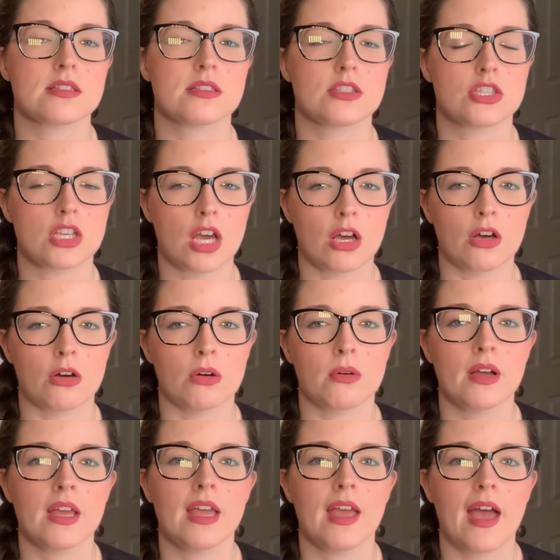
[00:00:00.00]
So
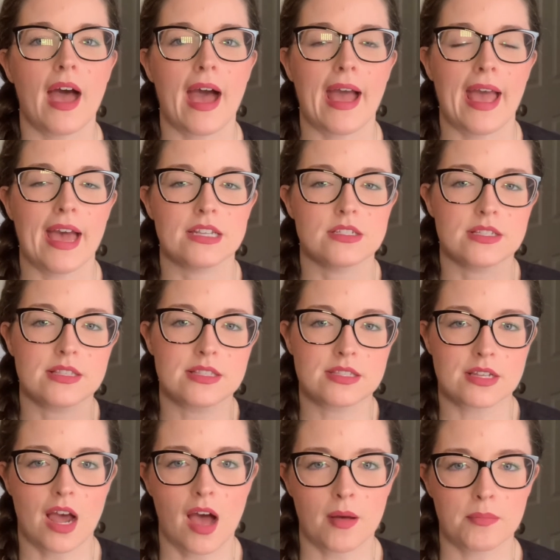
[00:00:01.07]
I had to
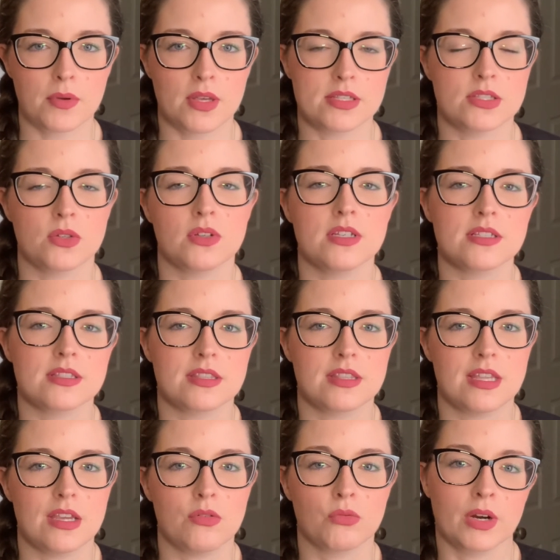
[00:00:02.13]
stop as soon as
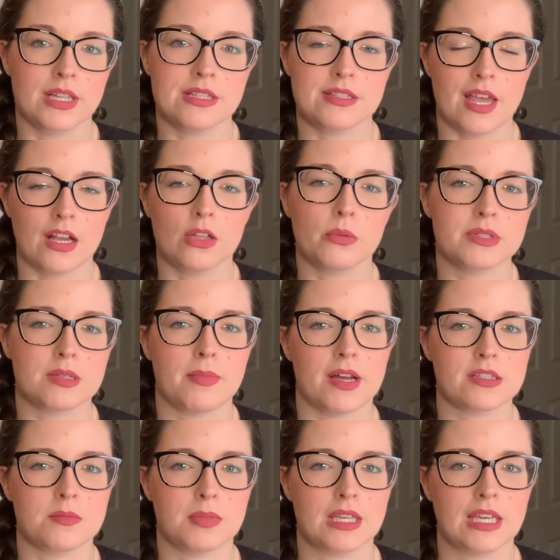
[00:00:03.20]
the rinse cycle was about
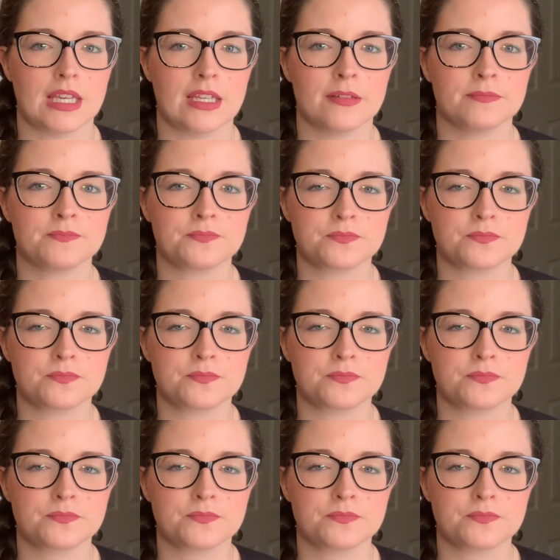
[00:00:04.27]
to begin.